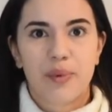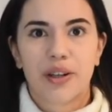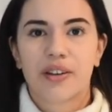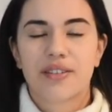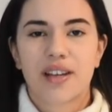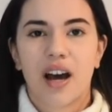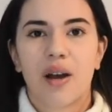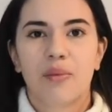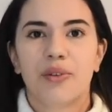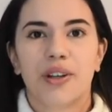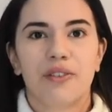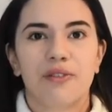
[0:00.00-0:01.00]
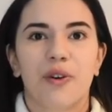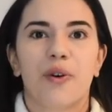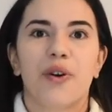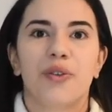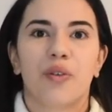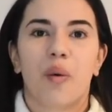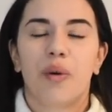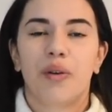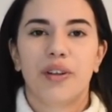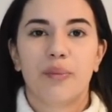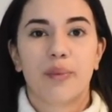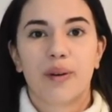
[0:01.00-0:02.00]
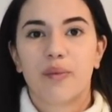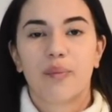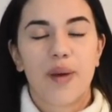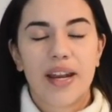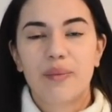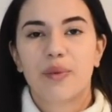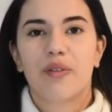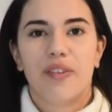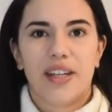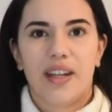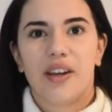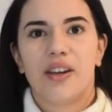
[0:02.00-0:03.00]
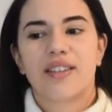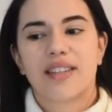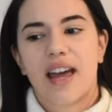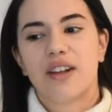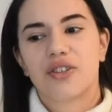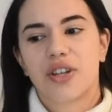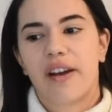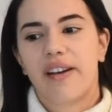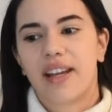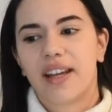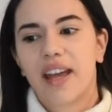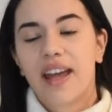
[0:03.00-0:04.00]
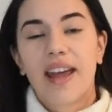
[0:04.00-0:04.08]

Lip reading: because I'm looking forward to uploading many more videos and sharing